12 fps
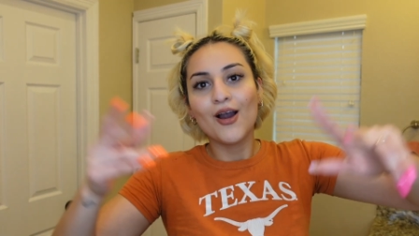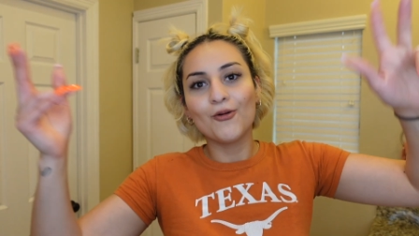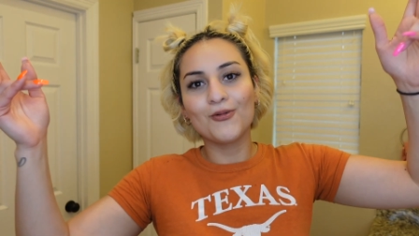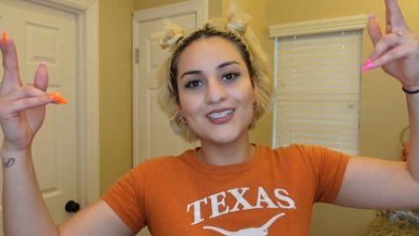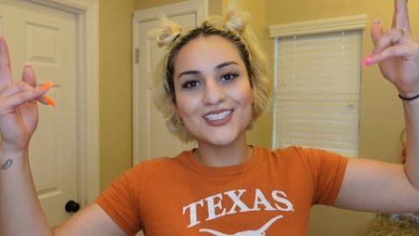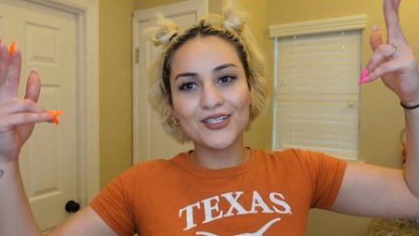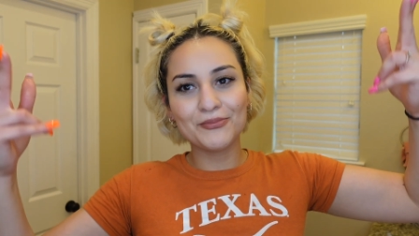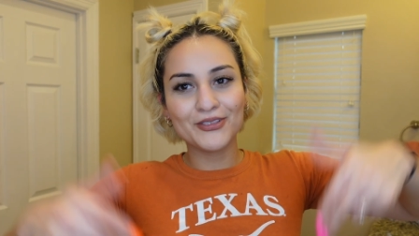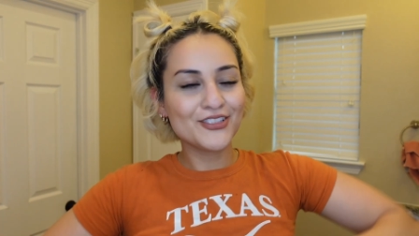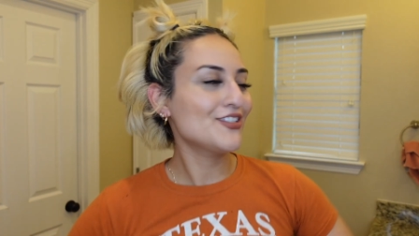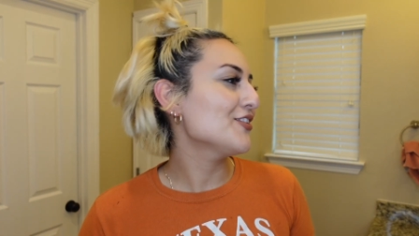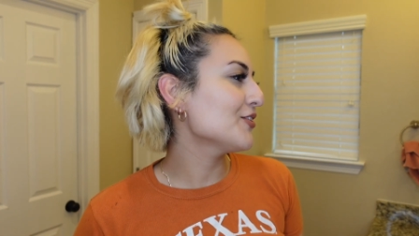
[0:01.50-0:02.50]
What's up
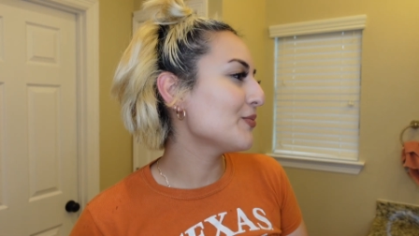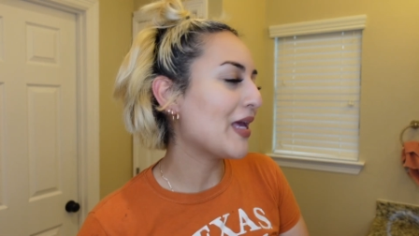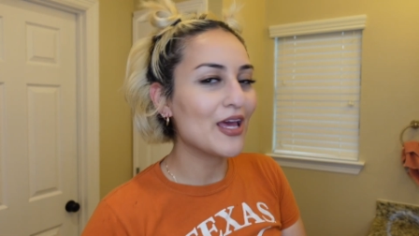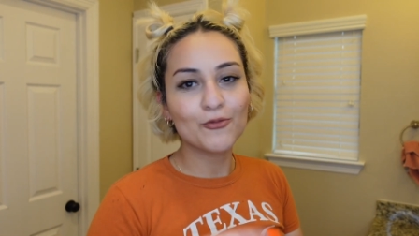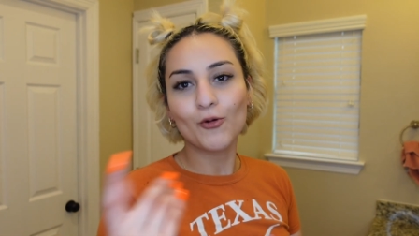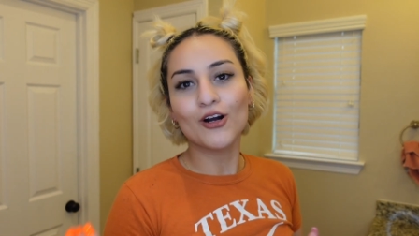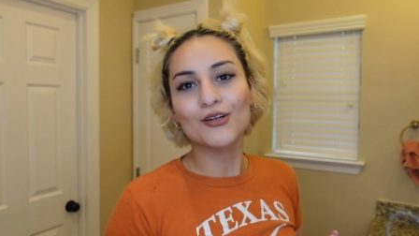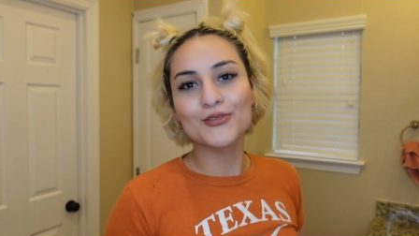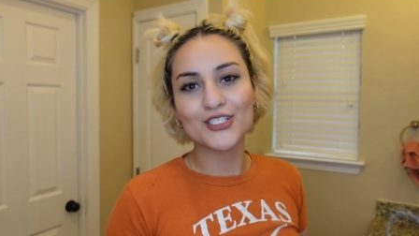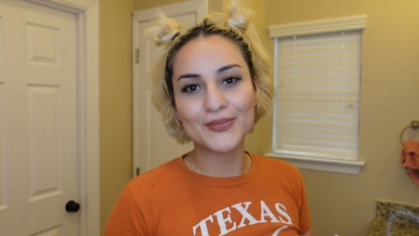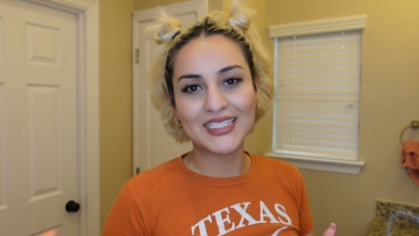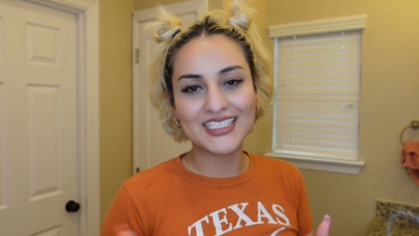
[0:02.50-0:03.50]
YouTube and welcome
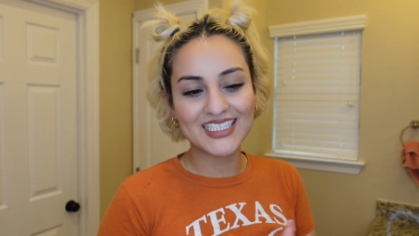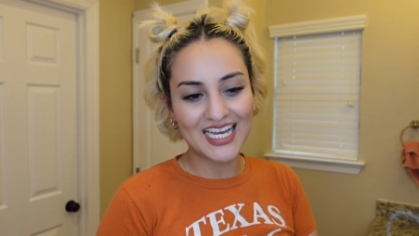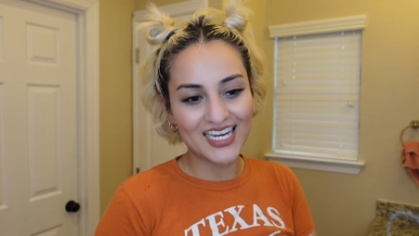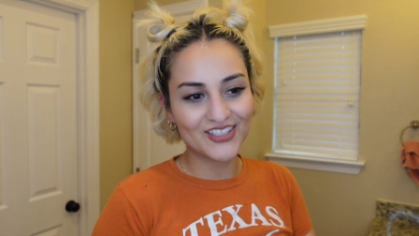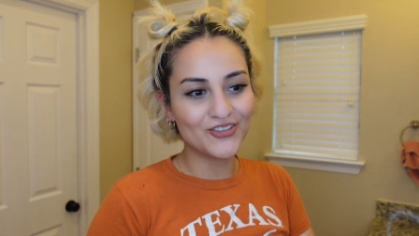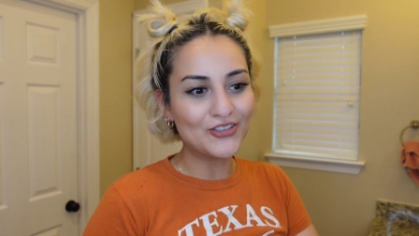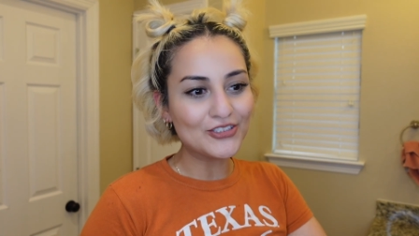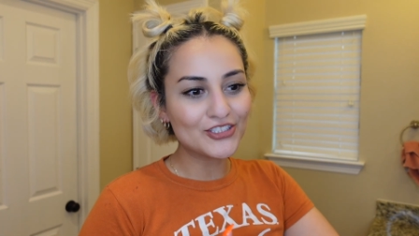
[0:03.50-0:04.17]
to my channel.